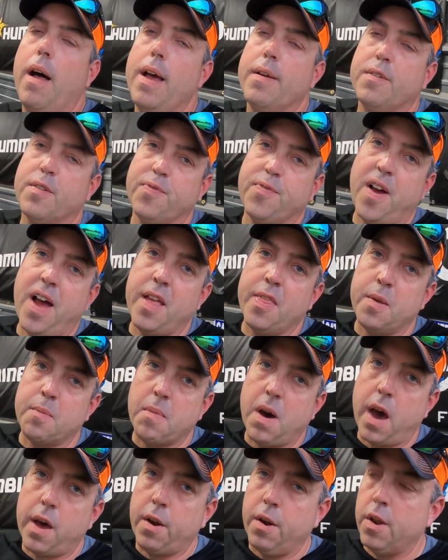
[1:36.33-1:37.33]
have to find the
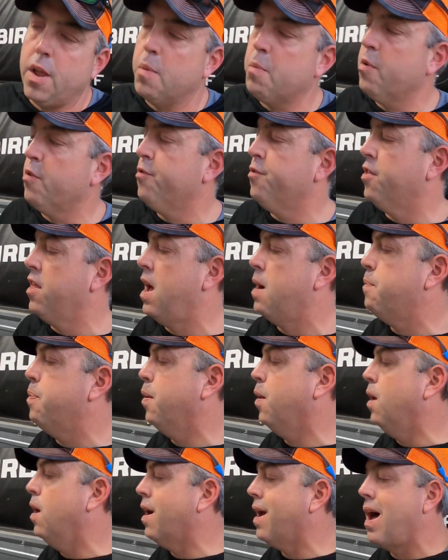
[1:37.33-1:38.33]
model number for that
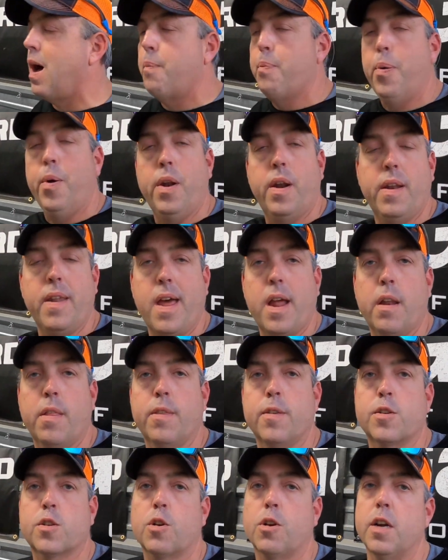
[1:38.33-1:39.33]
plug. I'll put it down
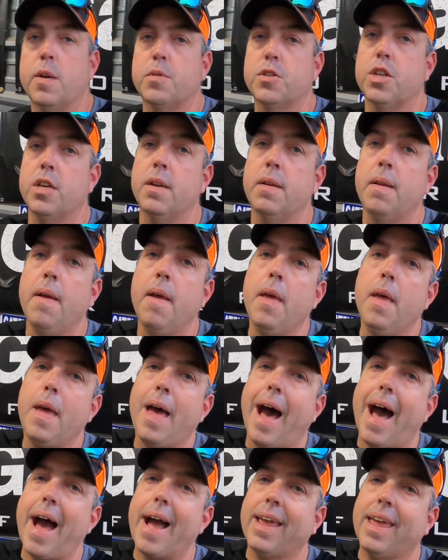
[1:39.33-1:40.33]
in the description.
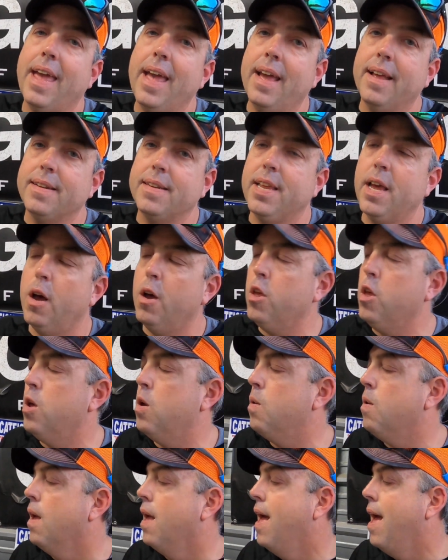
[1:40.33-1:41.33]
I can't tell
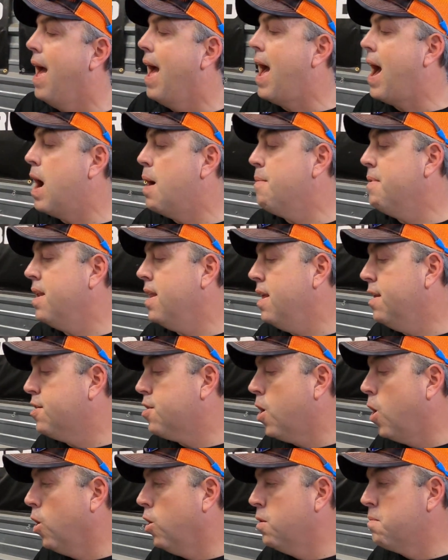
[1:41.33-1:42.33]
you how many
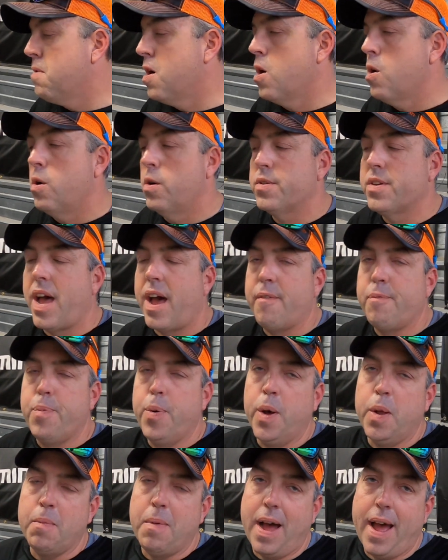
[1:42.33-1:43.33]
trolling motors I've
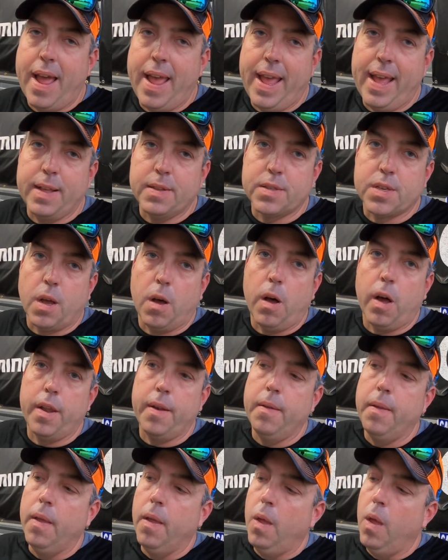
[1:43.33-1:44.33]
put my hands
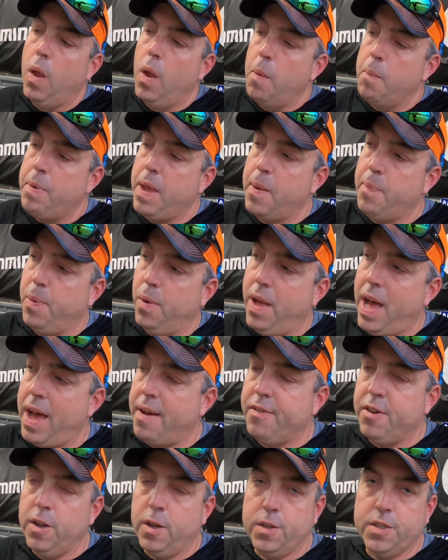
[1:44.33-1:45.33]
on, people
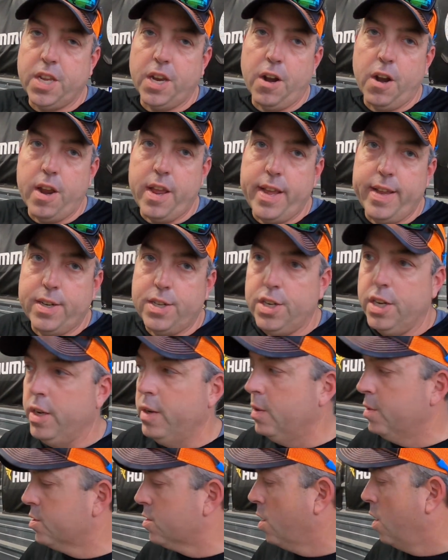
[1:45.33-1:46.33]
having Ulterra
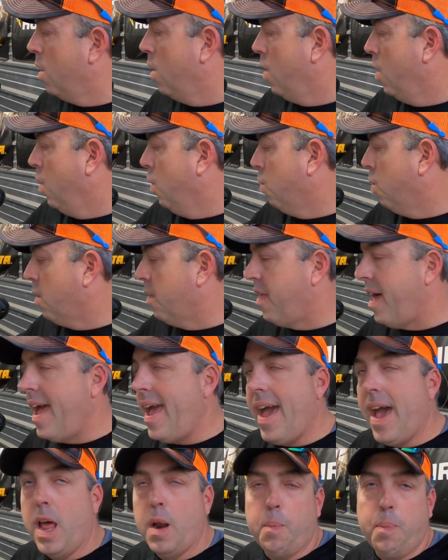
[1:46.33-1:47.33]
issues, where
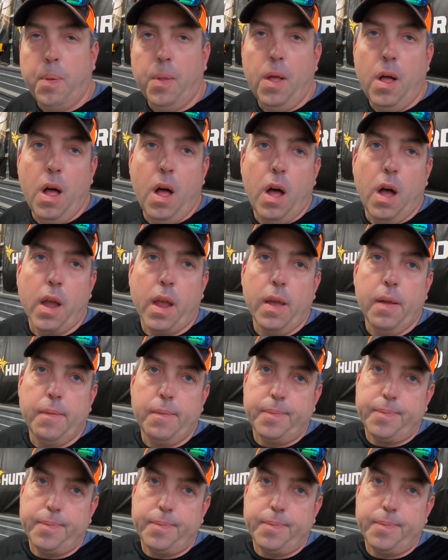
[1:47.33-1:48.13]
they had a plug